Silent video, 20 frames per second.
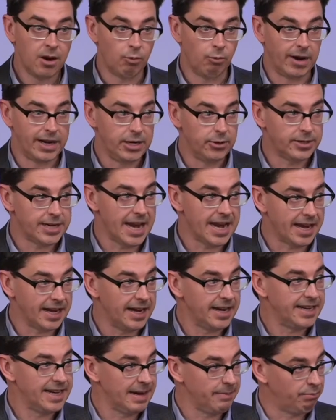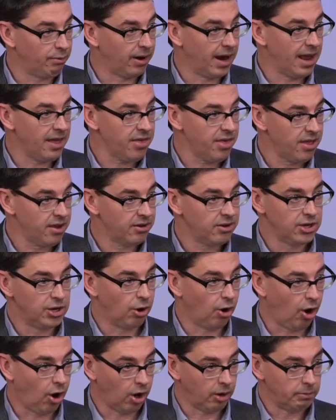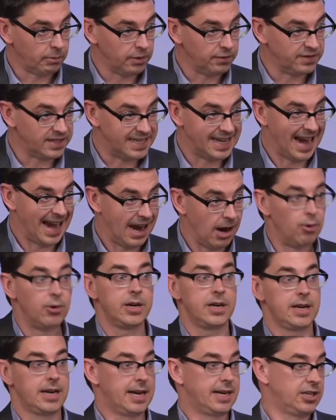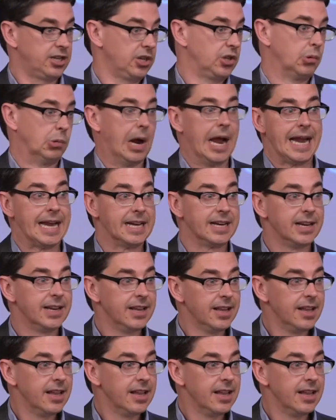When you take in a deep breath, your heart moves down and to the right.